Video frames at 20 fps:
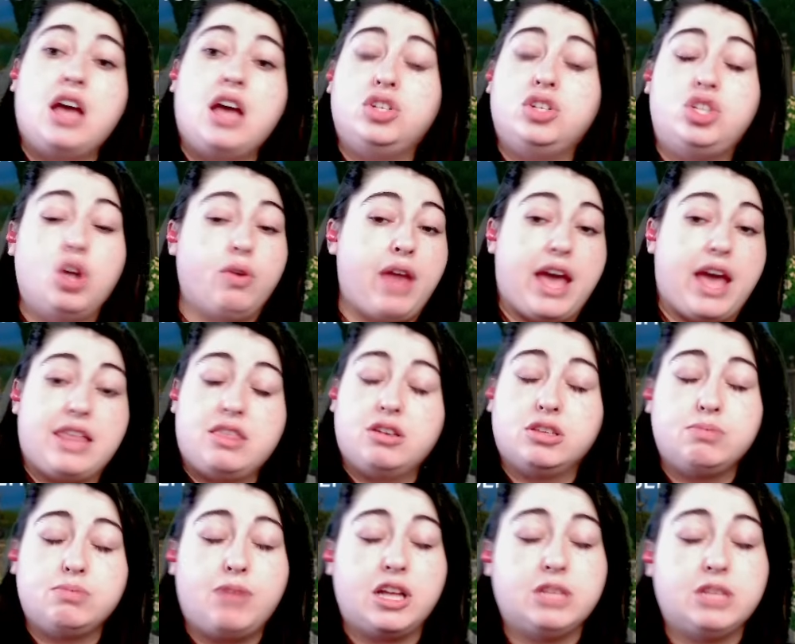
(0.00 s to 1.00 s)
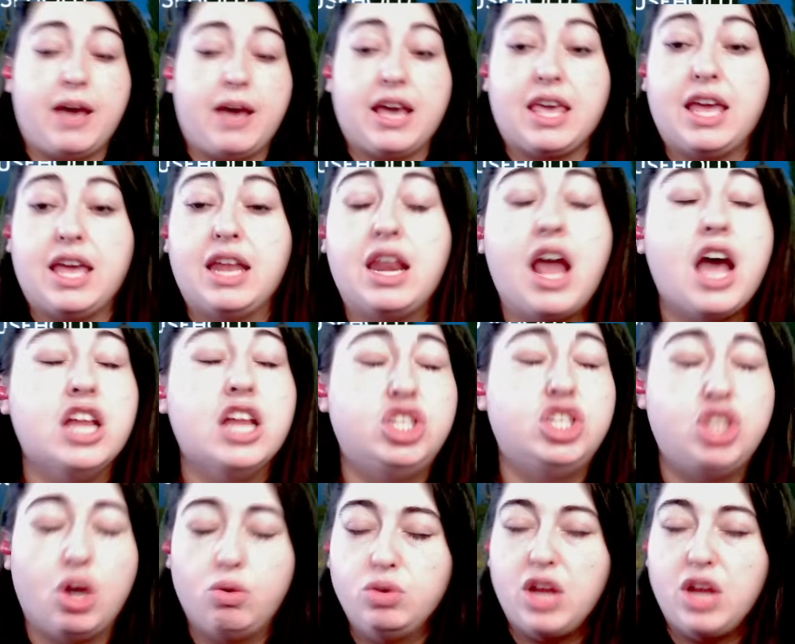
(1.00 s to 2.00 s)
Don't add those mods back in.
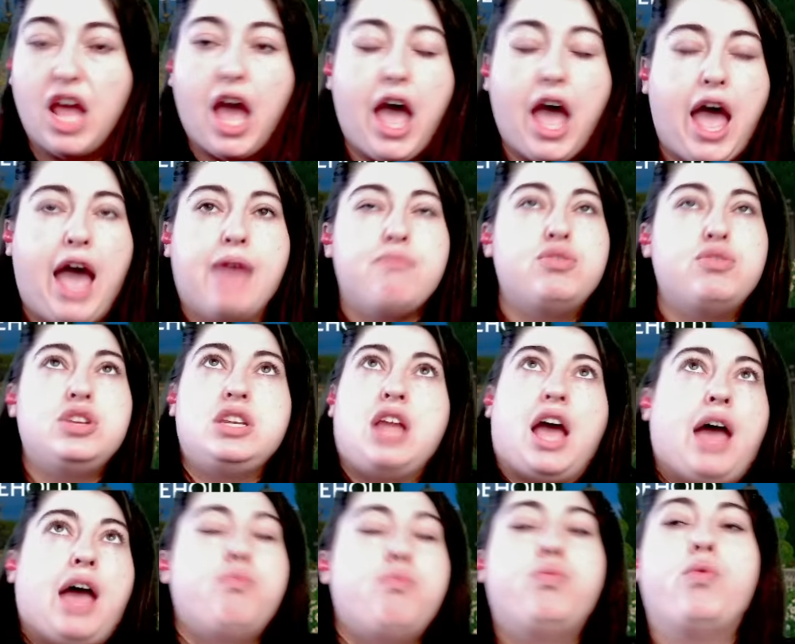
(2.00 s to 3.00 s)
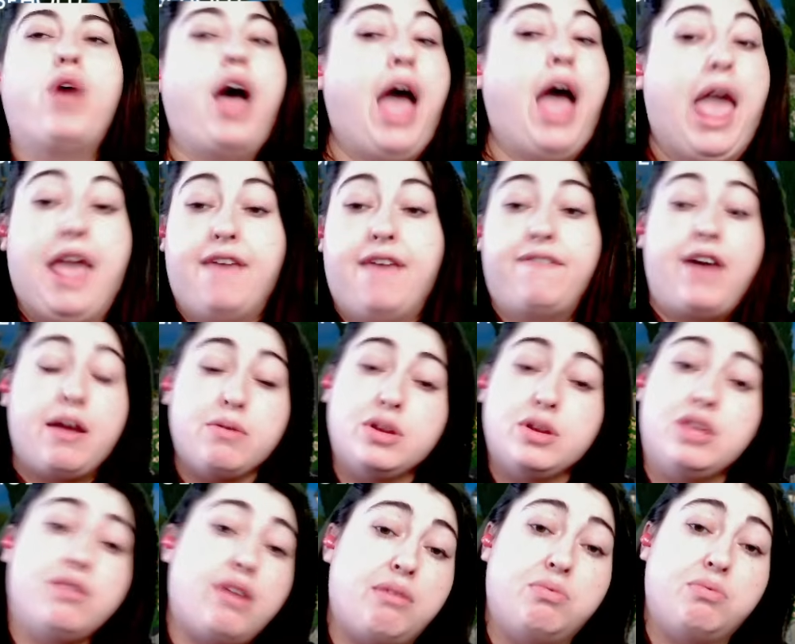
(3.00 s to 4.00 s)
If I were
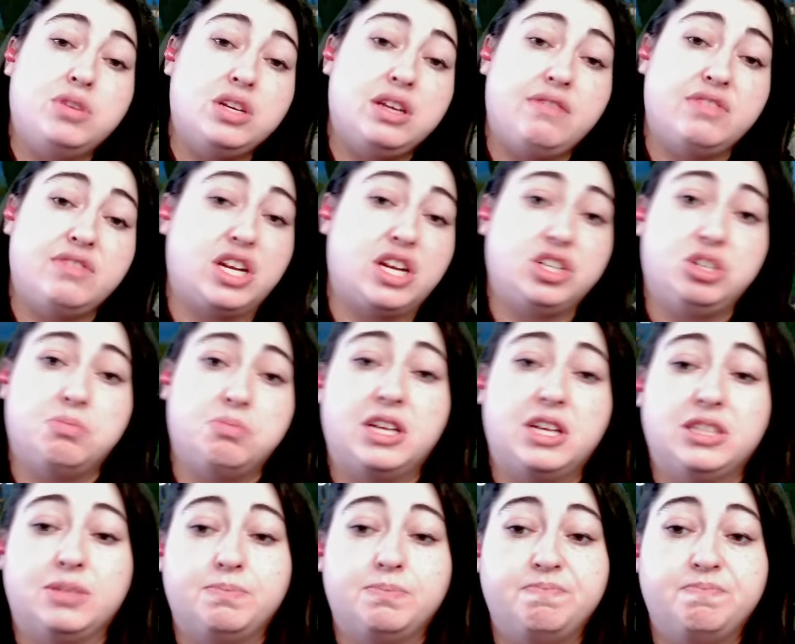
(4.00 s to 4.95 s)
you, I wouldn't even touch your mods.